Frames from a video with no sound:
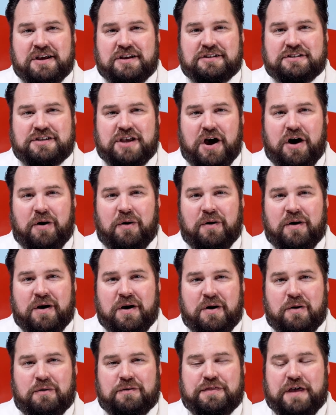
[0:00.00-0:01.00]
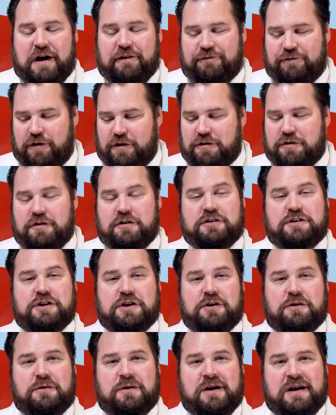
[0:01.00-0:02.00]
So without further
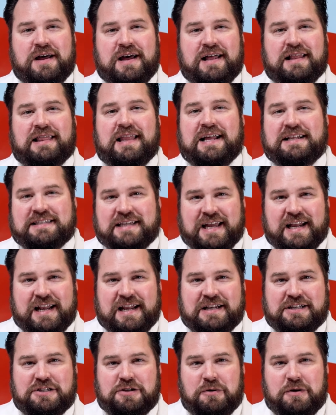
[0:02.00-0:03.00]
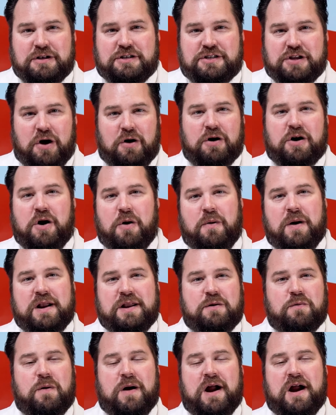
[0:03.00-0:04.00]
ado, let's get into it. Don't go
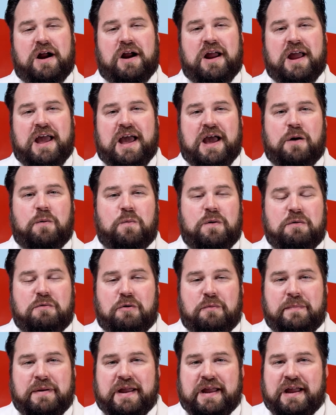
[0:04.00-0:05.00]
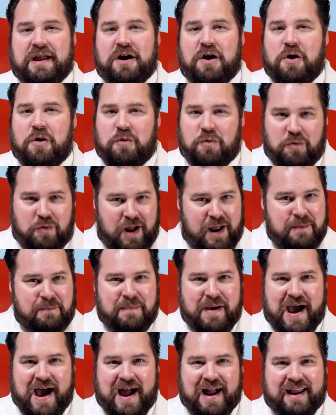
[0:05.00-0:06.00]
anywhere, and we will be right
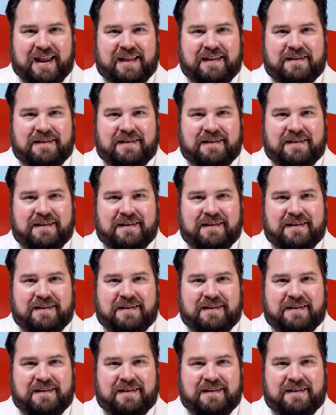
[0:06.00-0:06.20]
back.